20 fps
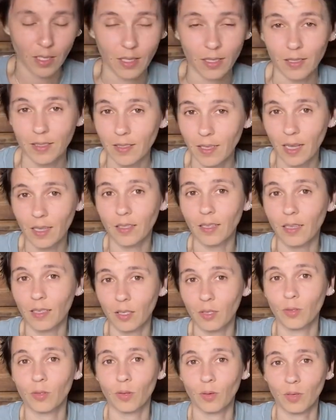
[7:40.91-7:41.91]
It's not that
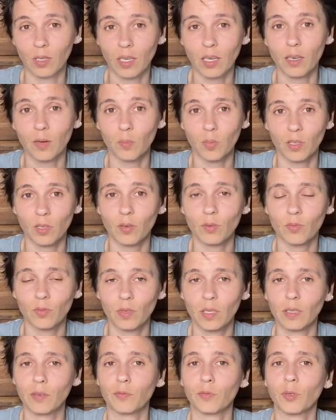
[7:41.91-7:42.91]
you don't care, but you're
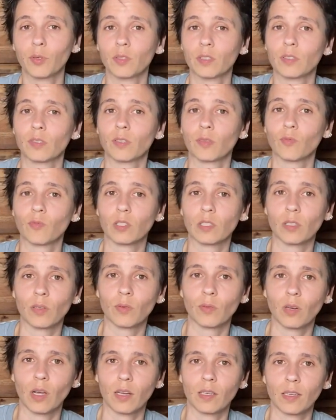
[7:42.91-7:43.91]
really focused on what's
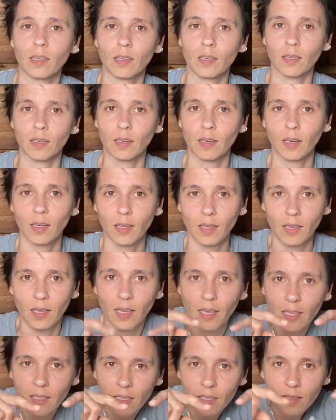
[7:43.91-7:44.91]
going on here.
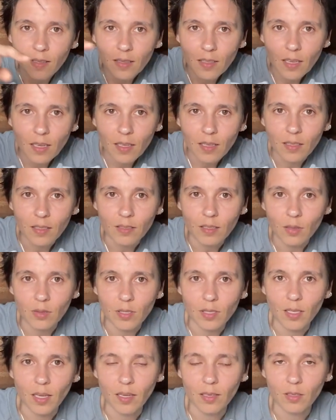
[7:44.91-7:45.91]
And then things
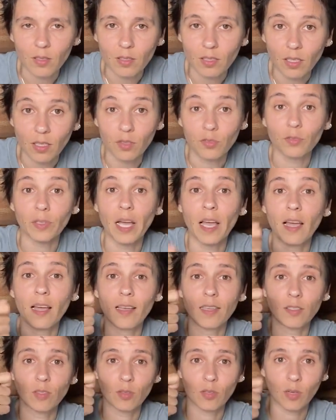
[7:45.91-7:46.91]
outside yourself,
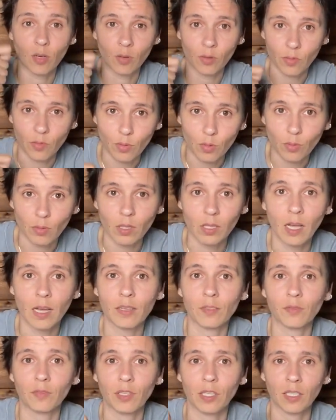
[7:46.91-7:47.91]
as you're going through a lot
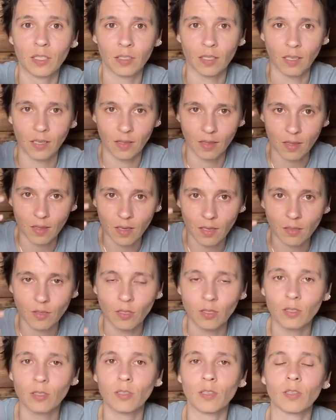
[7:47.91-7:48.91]
of healing and things
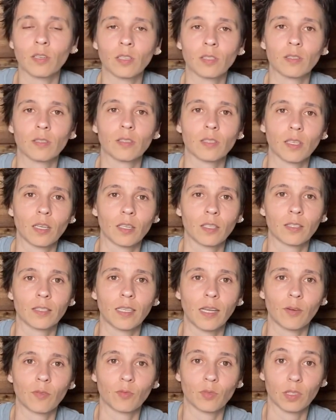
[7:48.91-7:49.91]
are starting to settle
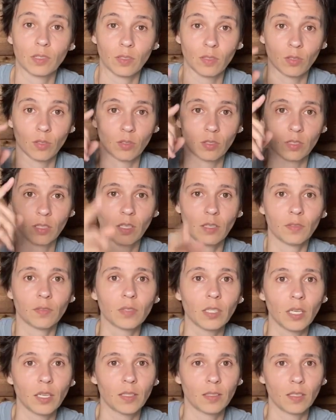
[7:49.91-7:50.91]
down within yourself,
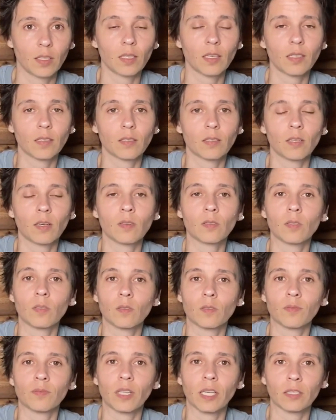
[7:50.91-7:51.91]
they're going to start to
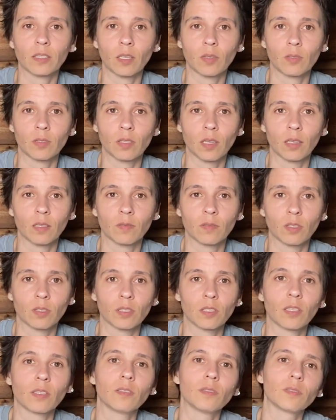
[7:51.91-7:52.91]
reflect outside of
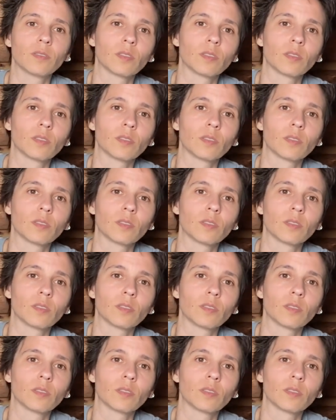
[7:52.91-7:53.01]
yourself.